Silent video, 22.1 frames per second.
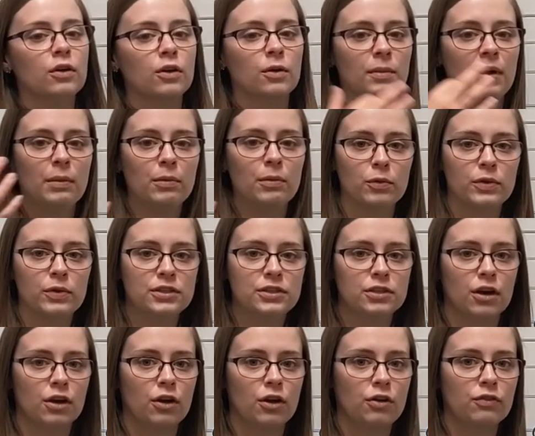remember, we
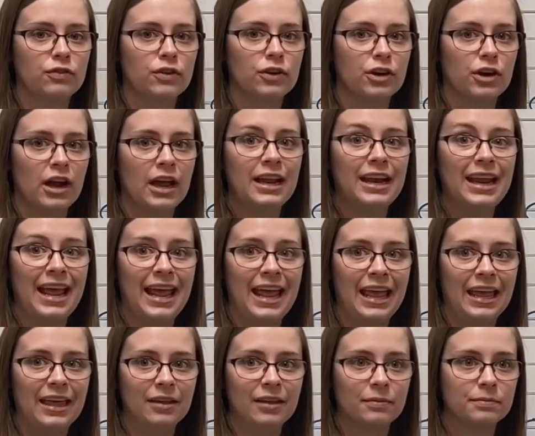start over at
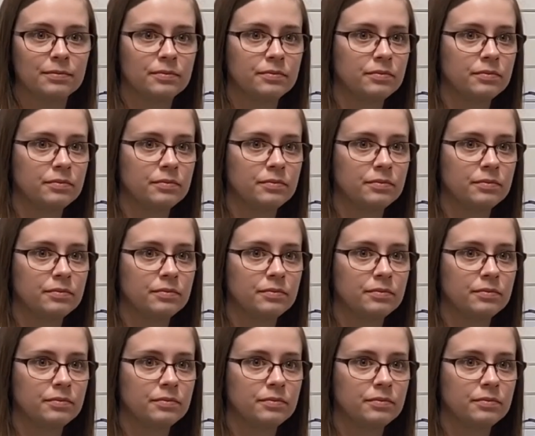A,